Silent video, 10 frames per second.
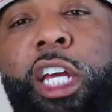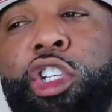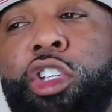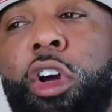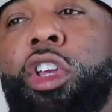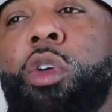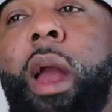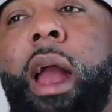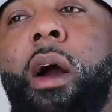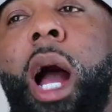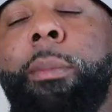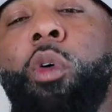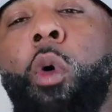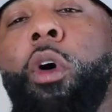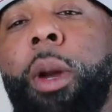and show you how I'm
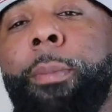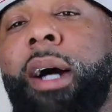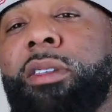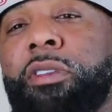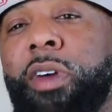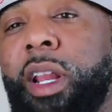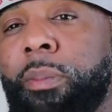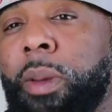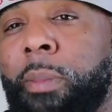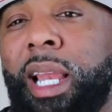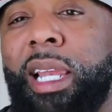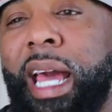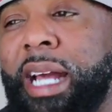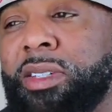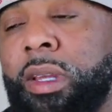going about developing my
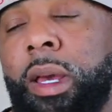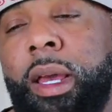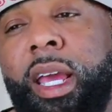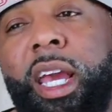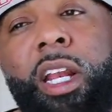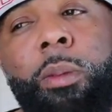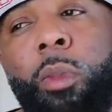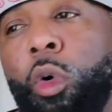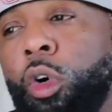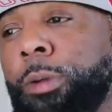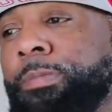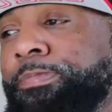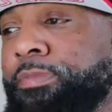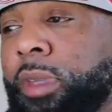lats in a more,